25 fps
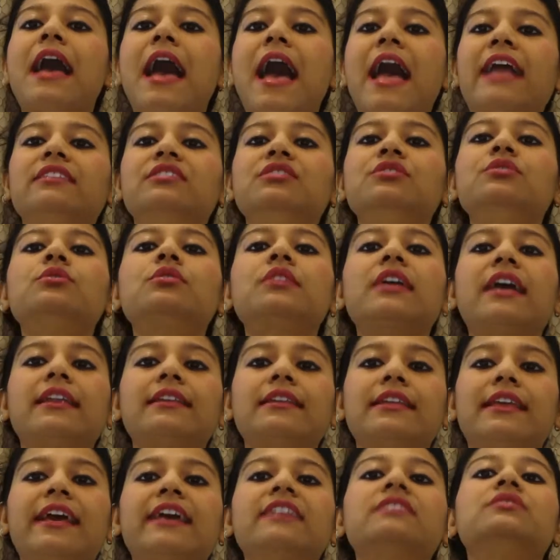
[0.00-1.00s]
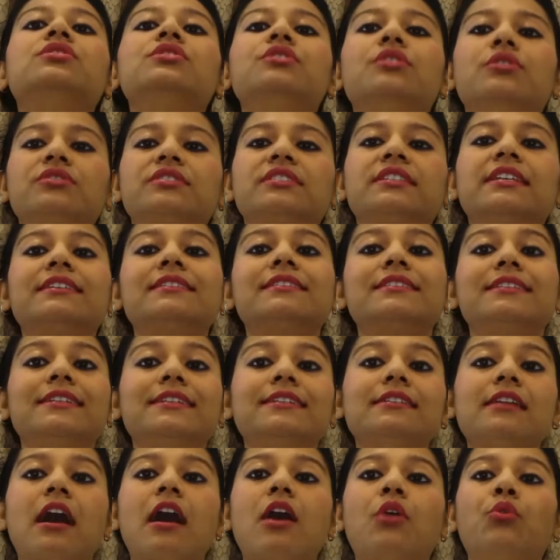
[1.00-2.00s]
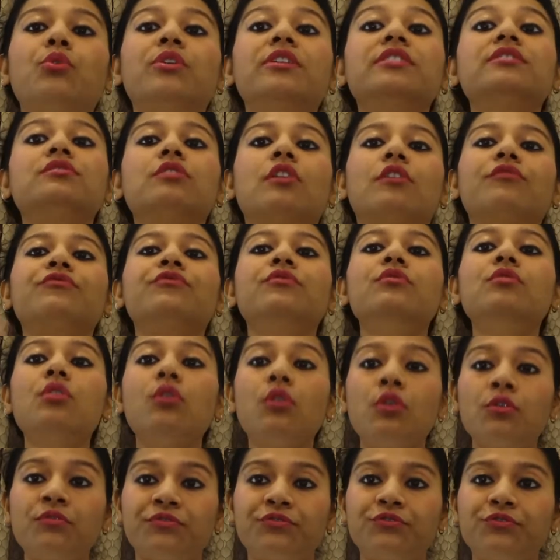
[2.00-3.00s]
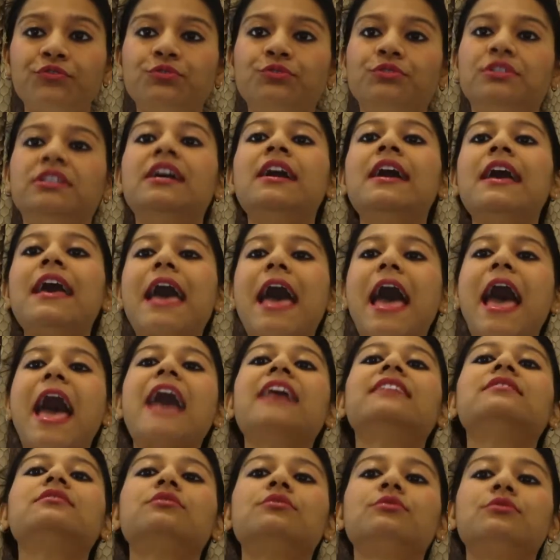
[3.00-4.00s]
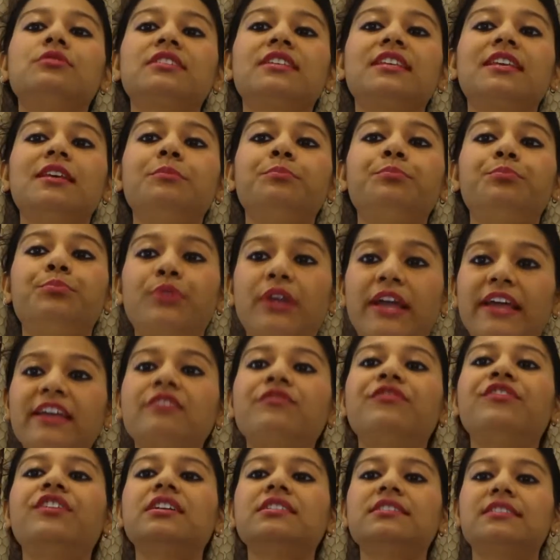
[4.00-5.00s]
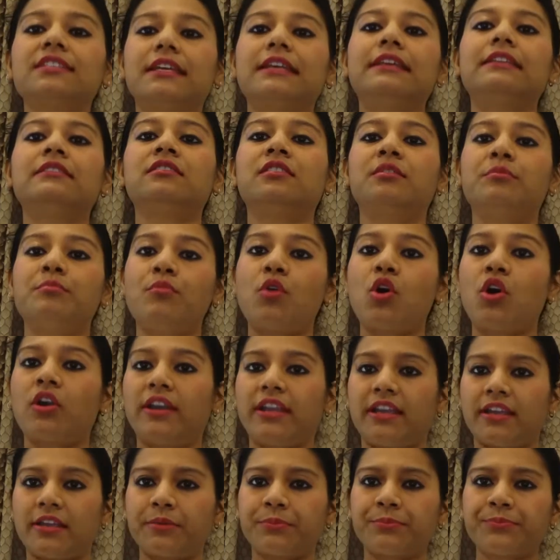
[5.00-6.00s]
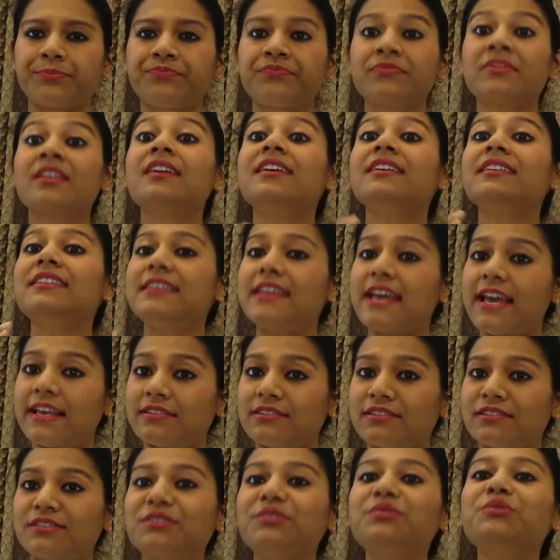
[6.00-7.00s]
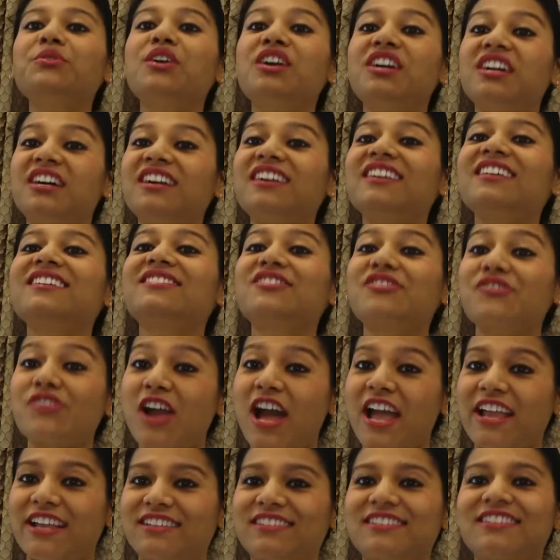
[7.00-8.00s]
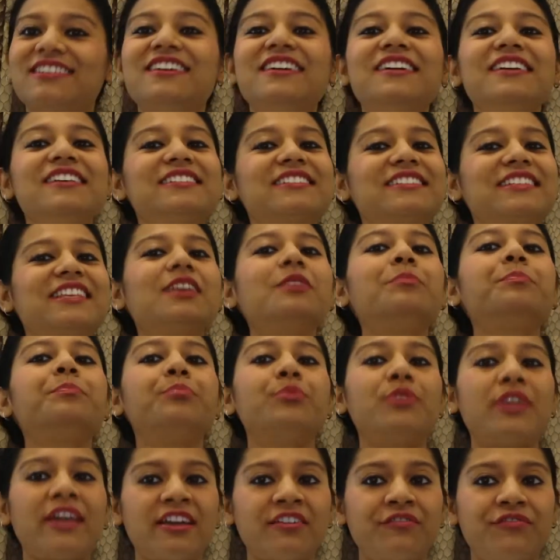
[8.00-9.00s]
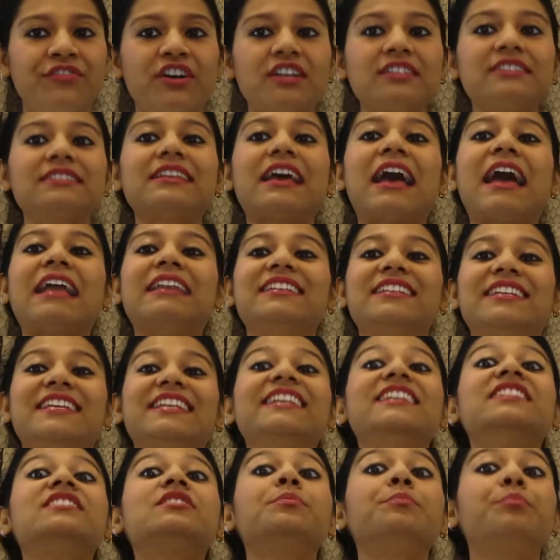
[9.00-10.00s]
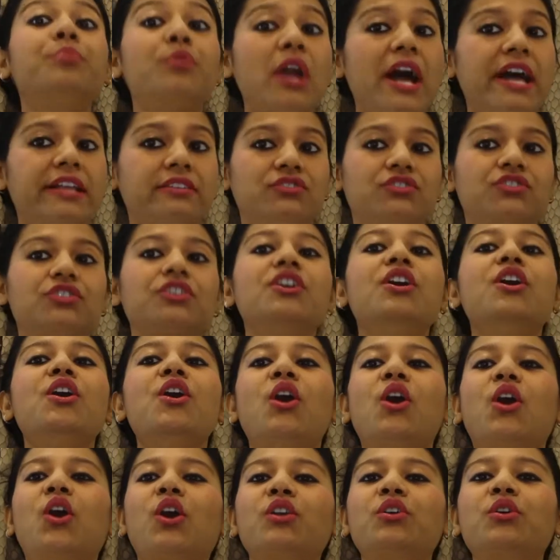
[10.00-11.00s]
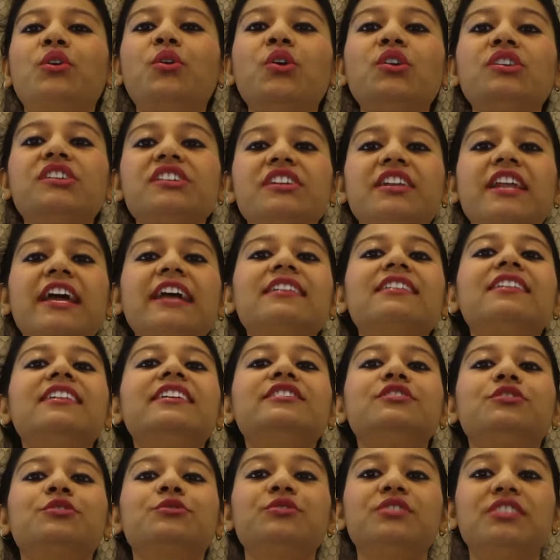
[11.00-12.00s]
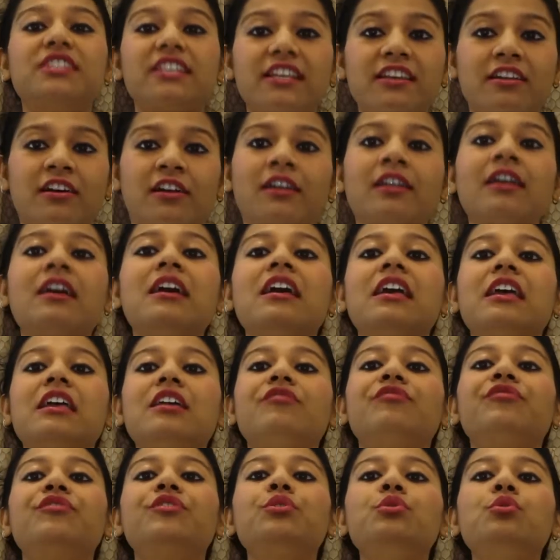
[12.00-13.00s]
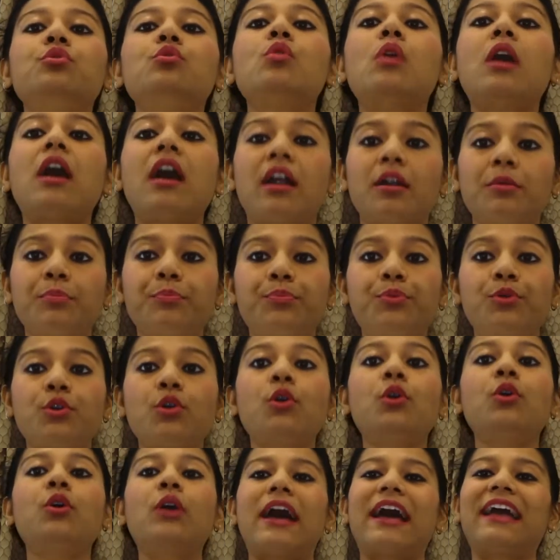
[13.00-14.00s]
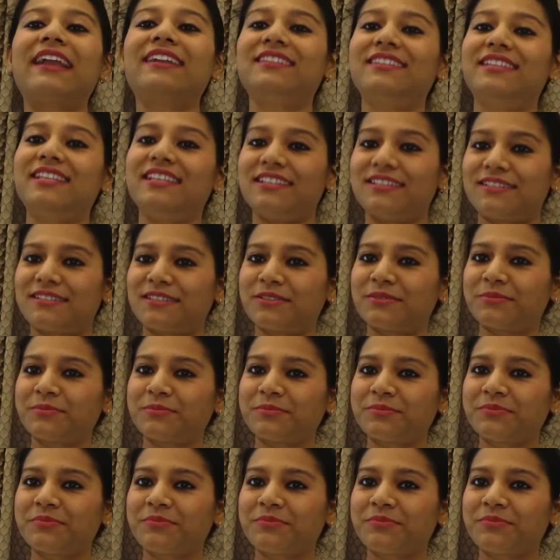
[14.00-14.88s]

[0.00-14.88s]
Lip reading: and you can get your 16 hours of no food as you skip breakfast in the morning. Yes, you heard it right. Skip breakfast and eat brunch, or go directly to dinner if you are pro at this.